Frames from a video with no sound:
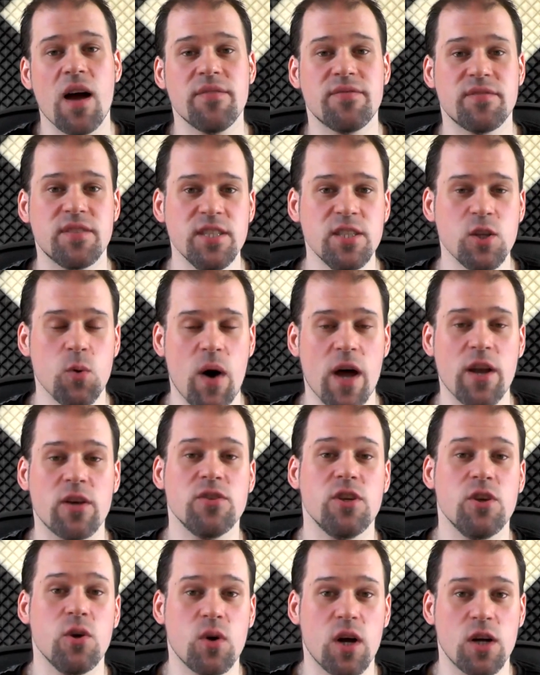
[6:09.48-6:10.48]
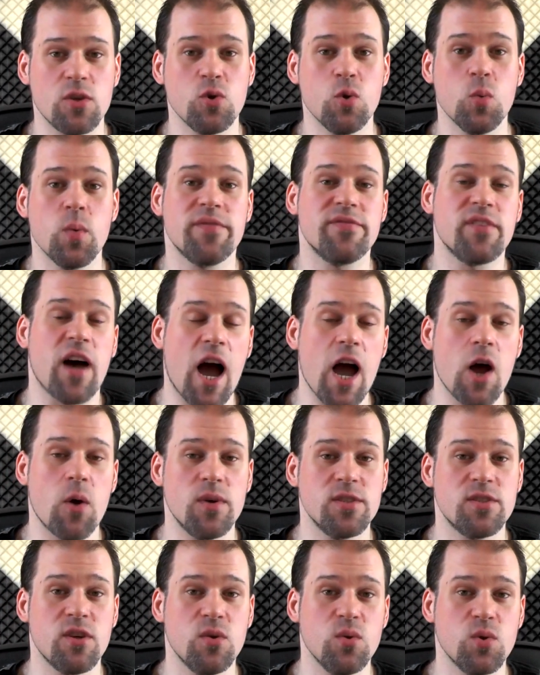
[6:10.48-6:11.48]
I've seen the one on the Yoga 2 with the
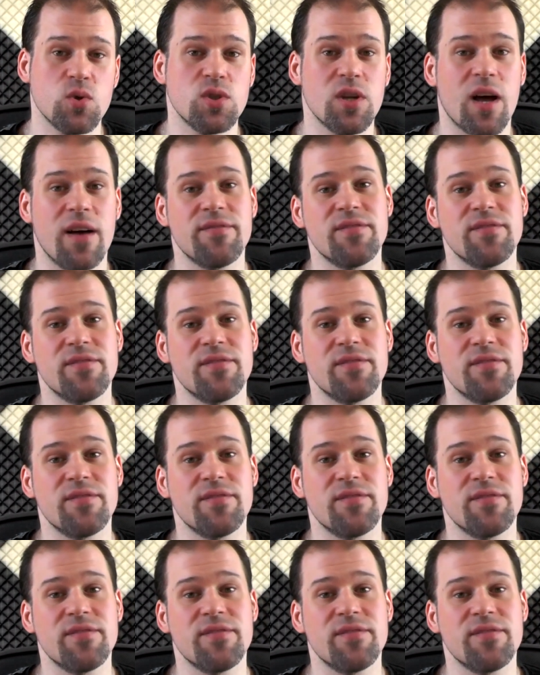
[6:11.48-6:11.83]
higher resolution.